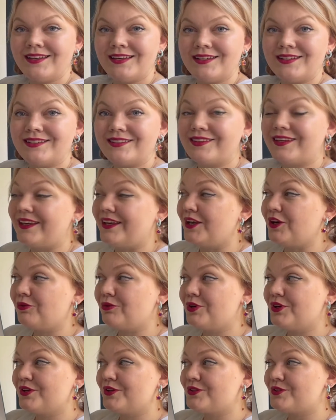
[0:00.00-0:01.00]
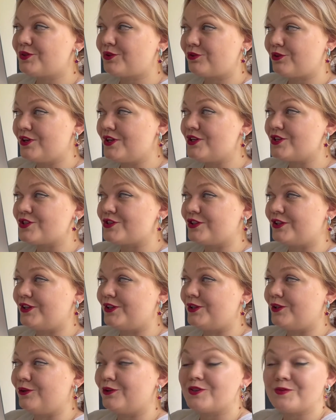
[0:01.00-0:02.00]
The curious creature
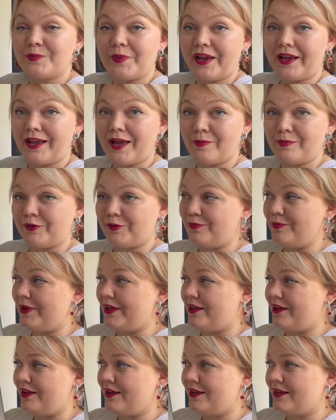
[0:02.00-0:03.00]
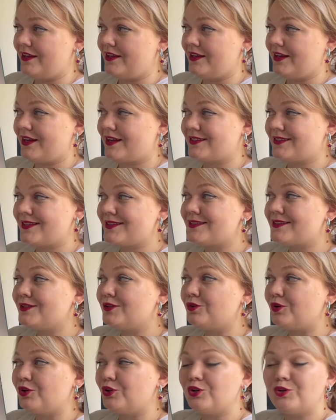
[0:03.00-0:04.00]
looks back up at me as I sit
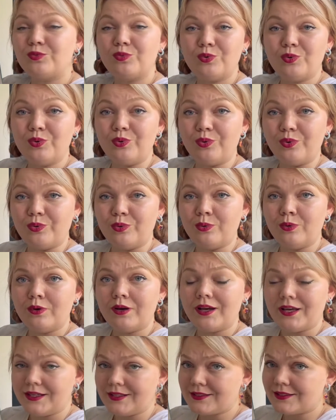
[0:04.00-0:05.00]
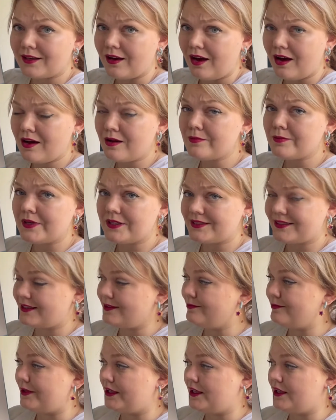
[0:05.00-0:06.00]
on the wall, as calm as
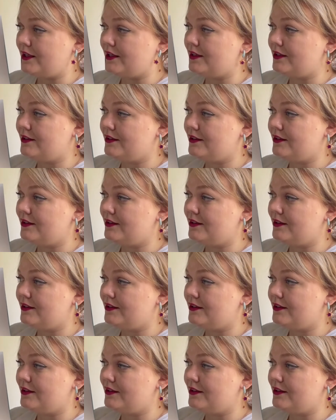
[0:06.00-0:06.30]
can be.